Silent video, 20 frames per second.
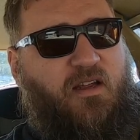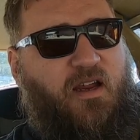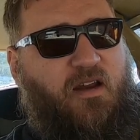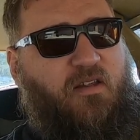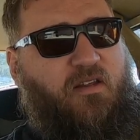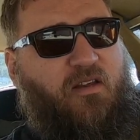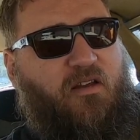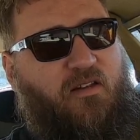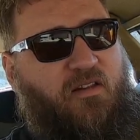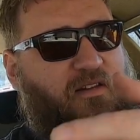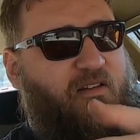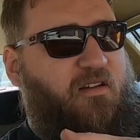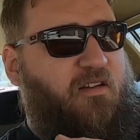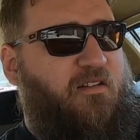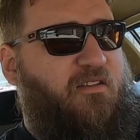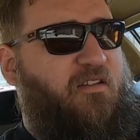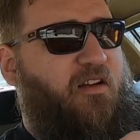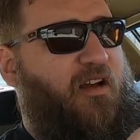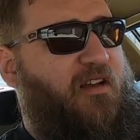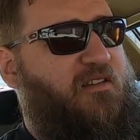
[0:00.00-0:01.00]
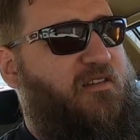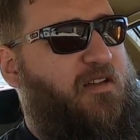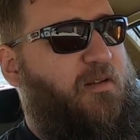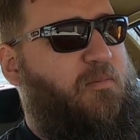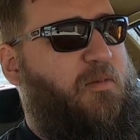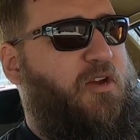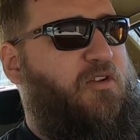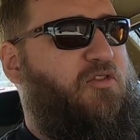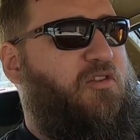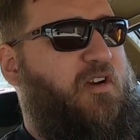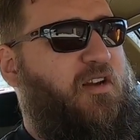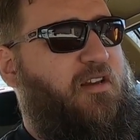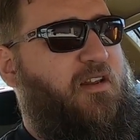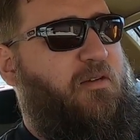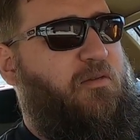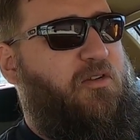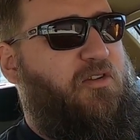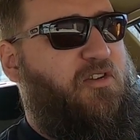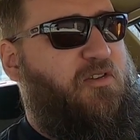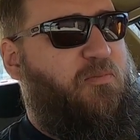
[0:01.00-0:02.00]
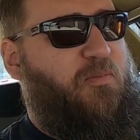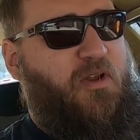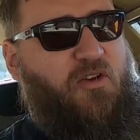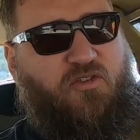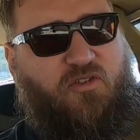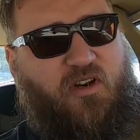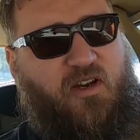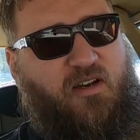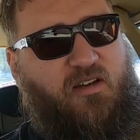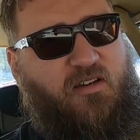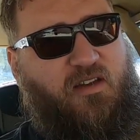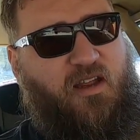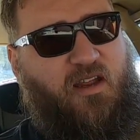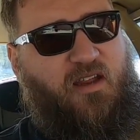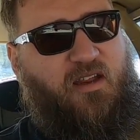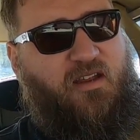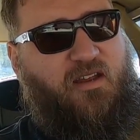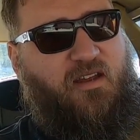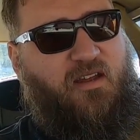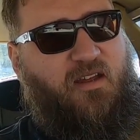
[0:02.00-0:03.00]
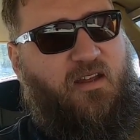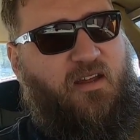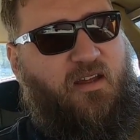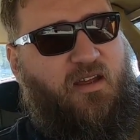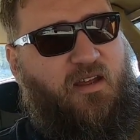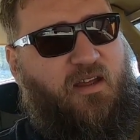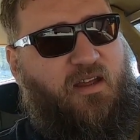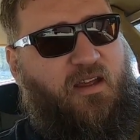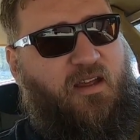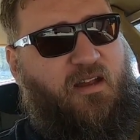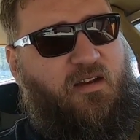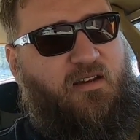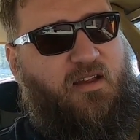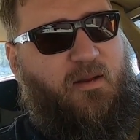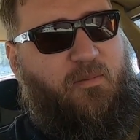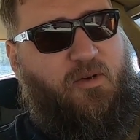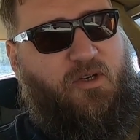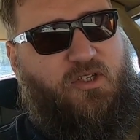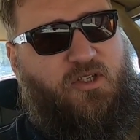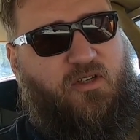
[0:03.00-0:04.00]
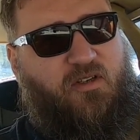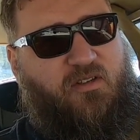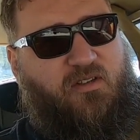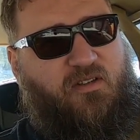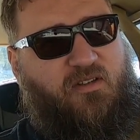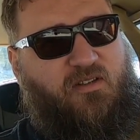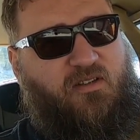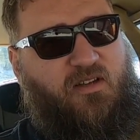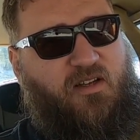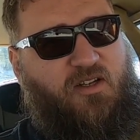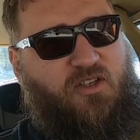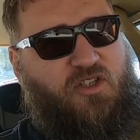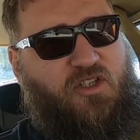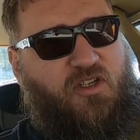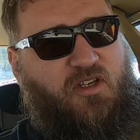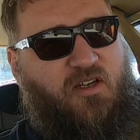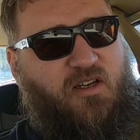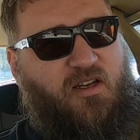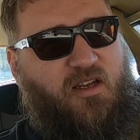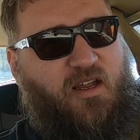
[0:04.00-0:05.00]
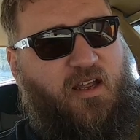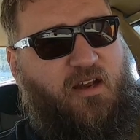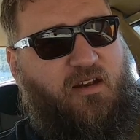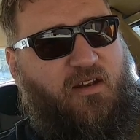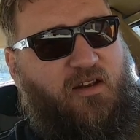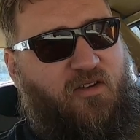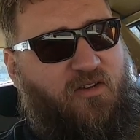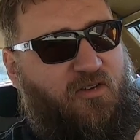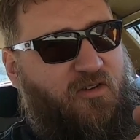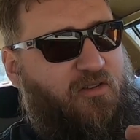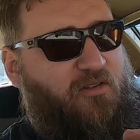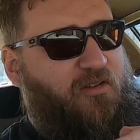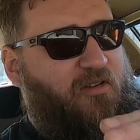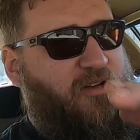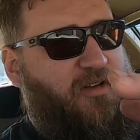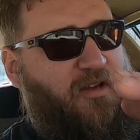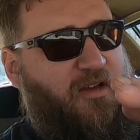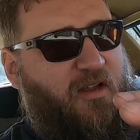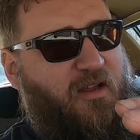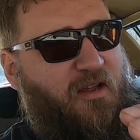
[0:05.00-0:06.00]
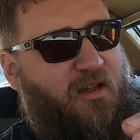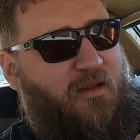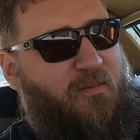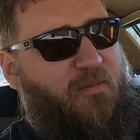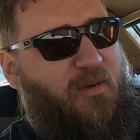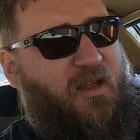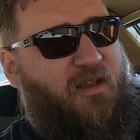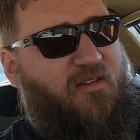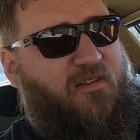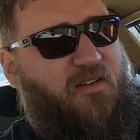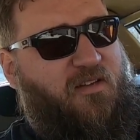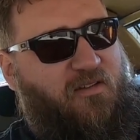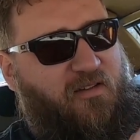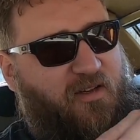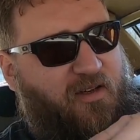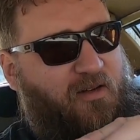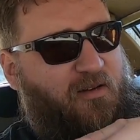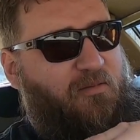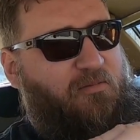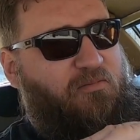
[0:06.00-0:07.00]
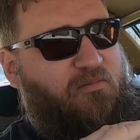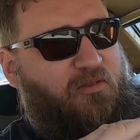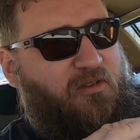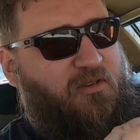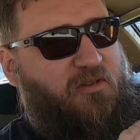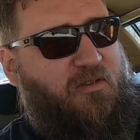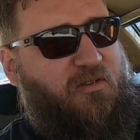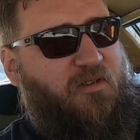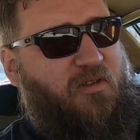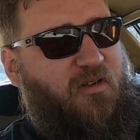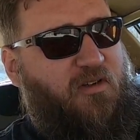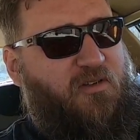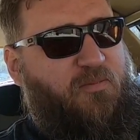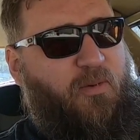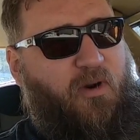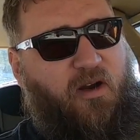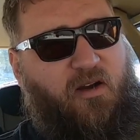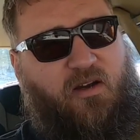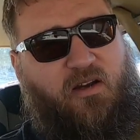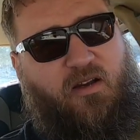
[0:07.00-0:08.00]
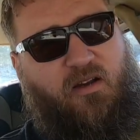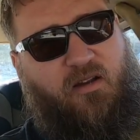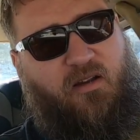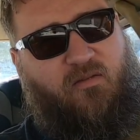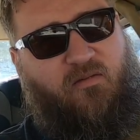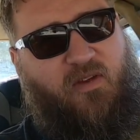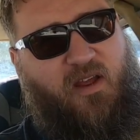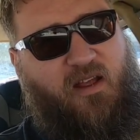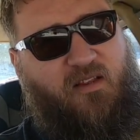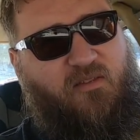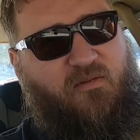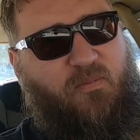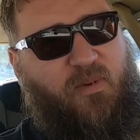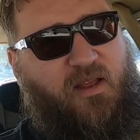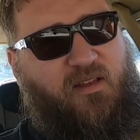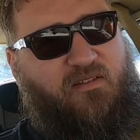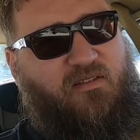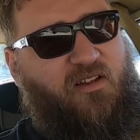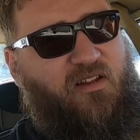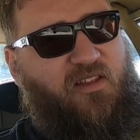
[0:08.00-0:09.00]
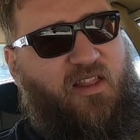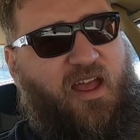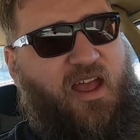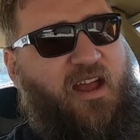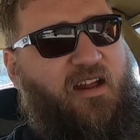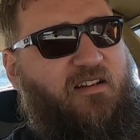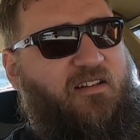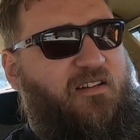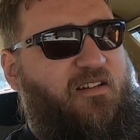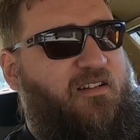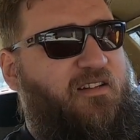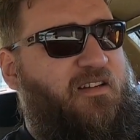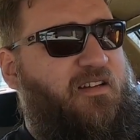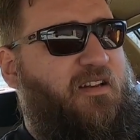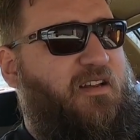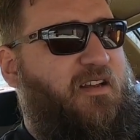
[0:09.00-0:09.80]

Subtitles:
anything on the exhaust end measuring. They would just measure intake and temperatures and such, and then basically your spark advanced based on that. And